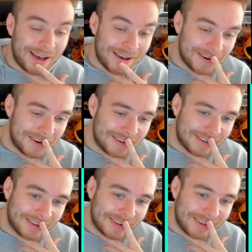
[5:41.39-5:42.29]

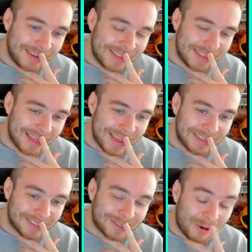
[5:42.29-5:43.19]
And that
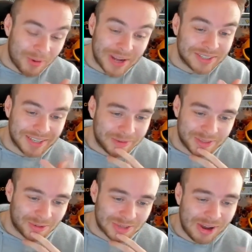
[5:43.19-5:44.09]
it's so risky,
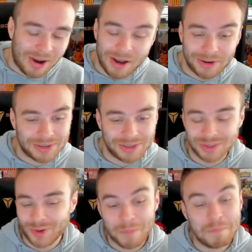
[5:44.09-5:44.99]
because obviously Haaland could
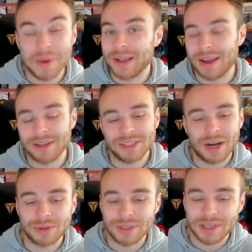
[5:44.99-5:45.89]
just go big against
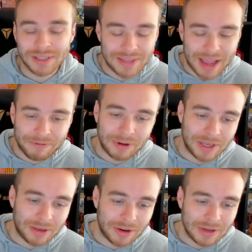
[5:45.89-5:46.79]
Chelsea. He
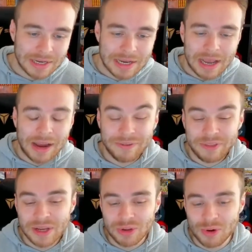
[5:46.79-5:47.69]
definitely could. And
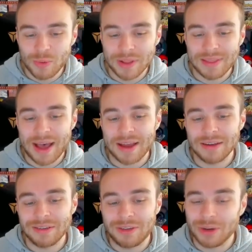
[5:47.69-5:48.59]
if they do win that,
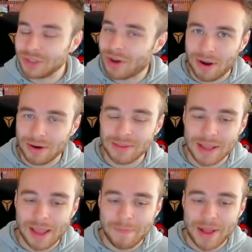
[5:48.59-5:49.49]
does Haaland
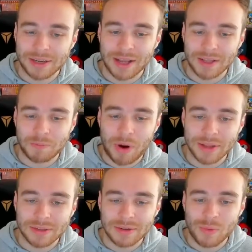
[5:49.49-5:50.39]
then get benched against
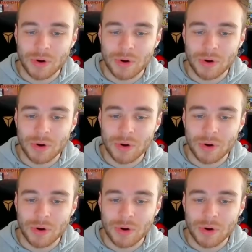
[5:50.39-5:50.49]
Brighton?